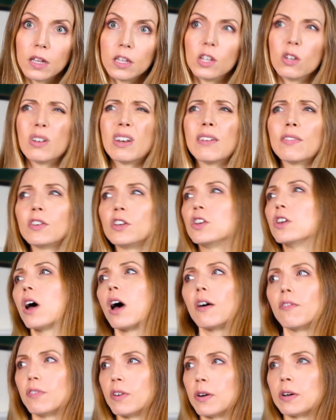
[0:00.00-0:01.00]
You can have a
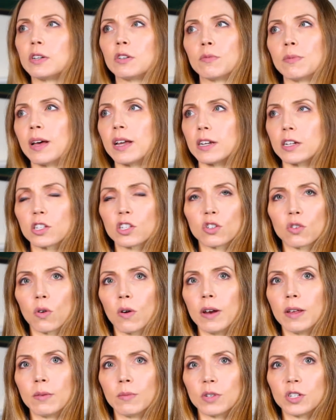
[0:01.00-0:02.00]
not very dramatic
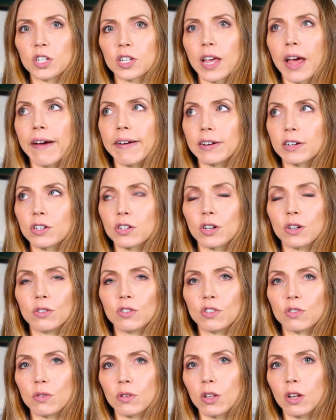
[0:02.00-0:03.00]
story in which a character goes
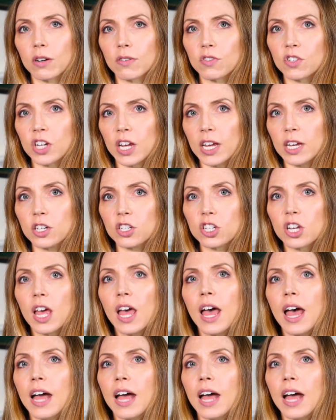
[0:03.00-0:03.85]
through a lot of change.